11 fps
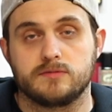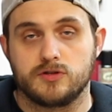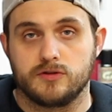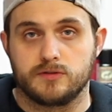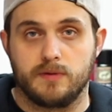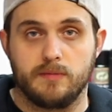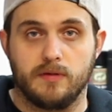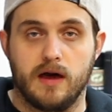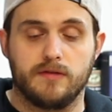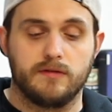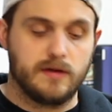I'm sure there's people
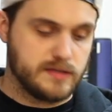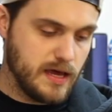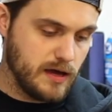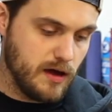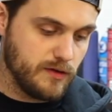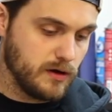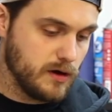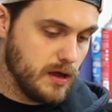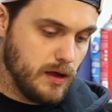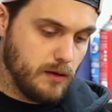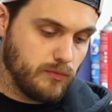out there that take other
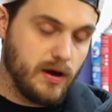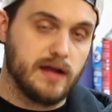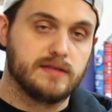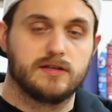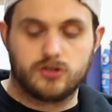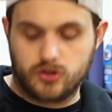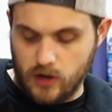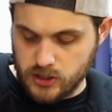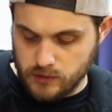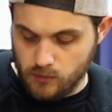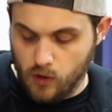brands that
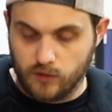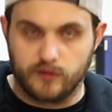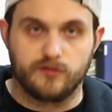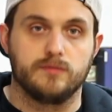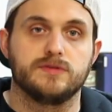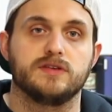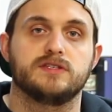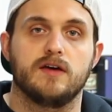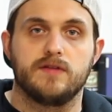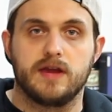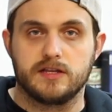stretch them over from the
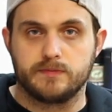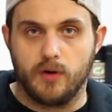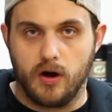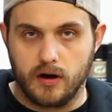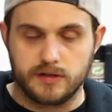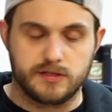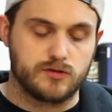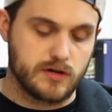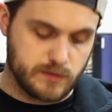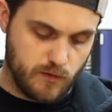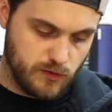7/8 bars and
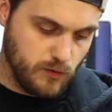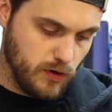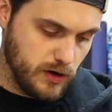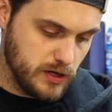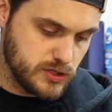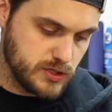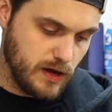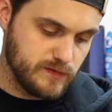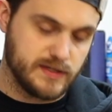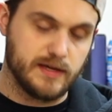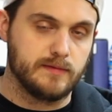stretch them over the 1 inch.
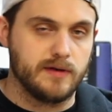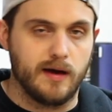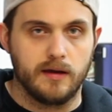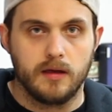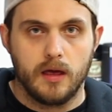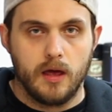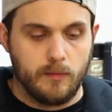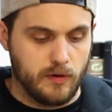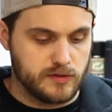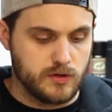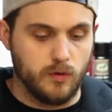I've seen them done,
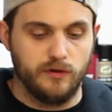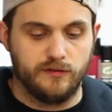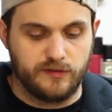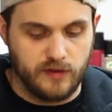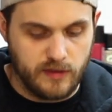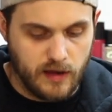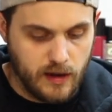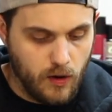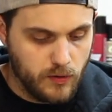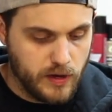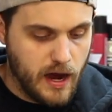but it's cool to see
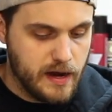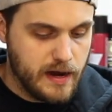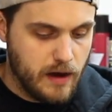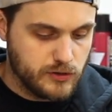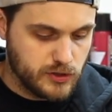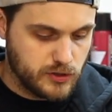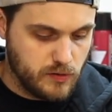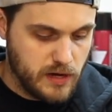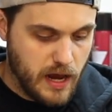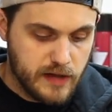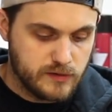that ODI now just
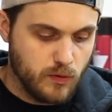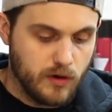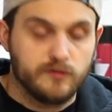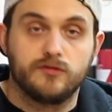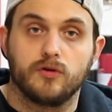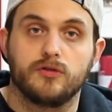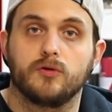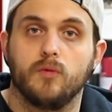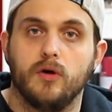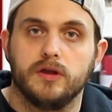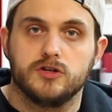creates one for their
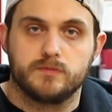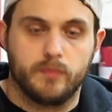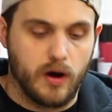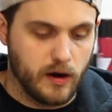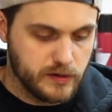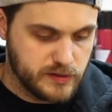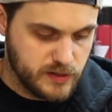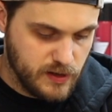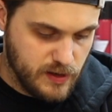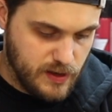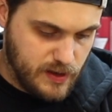1 inch
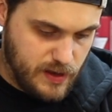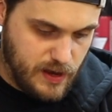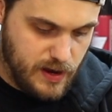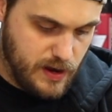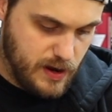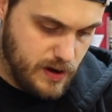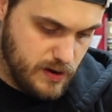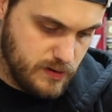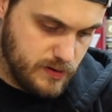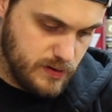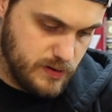bars,
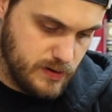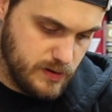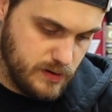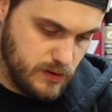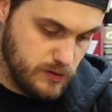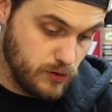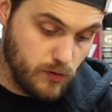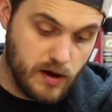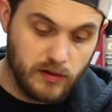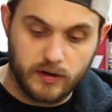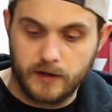and they're
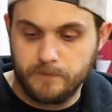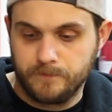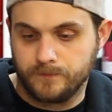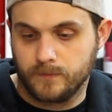great looking.